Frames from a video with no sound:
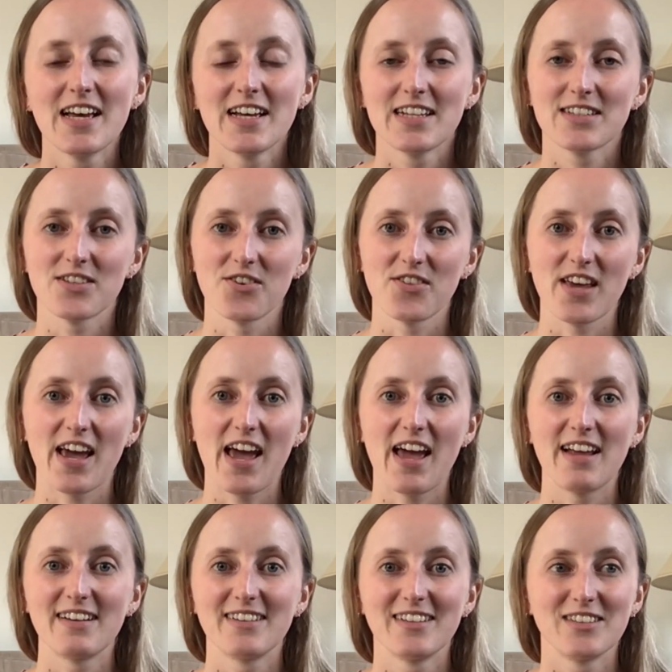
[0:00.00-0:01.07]
so
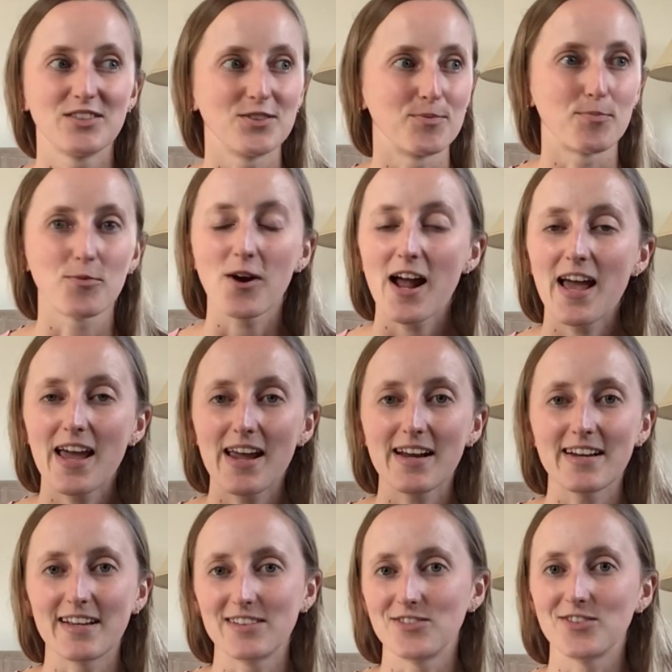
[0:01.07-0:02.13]
that your brain
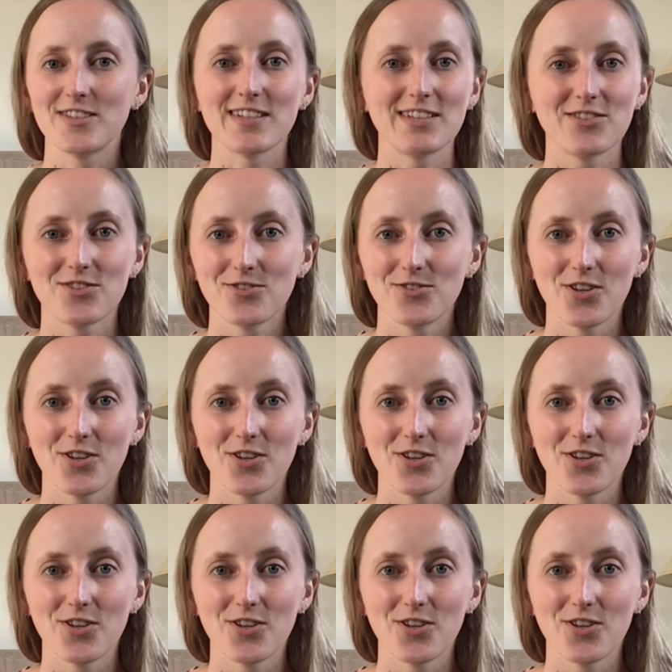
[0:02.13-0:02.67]
and your central